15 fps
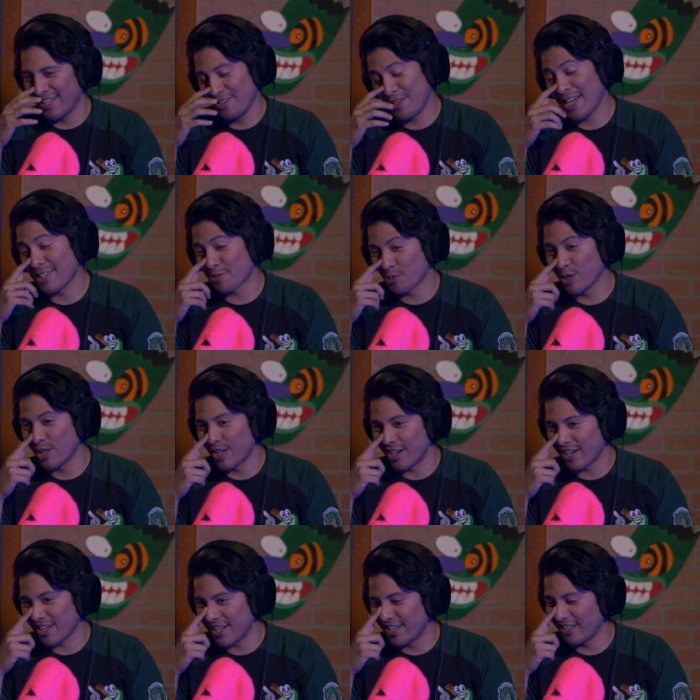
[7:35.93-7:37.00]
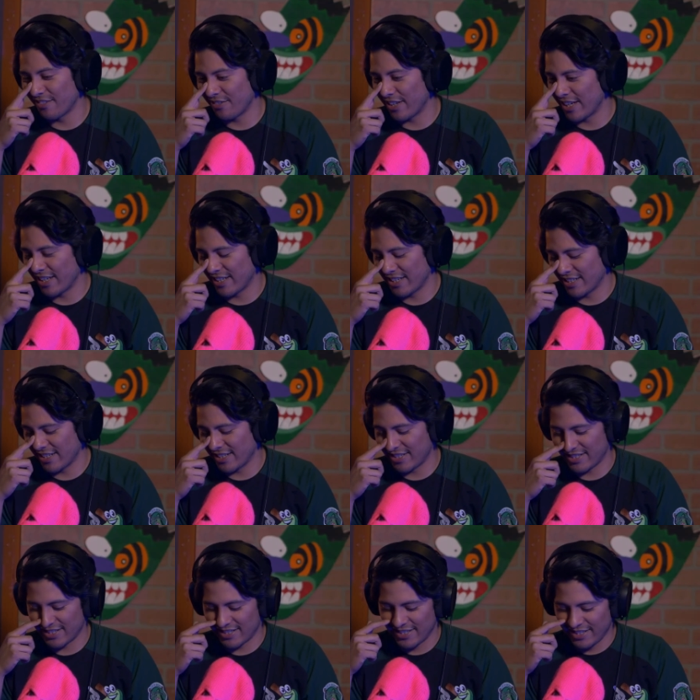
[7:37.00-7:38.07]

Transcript: You guys really are kind of like. Uh,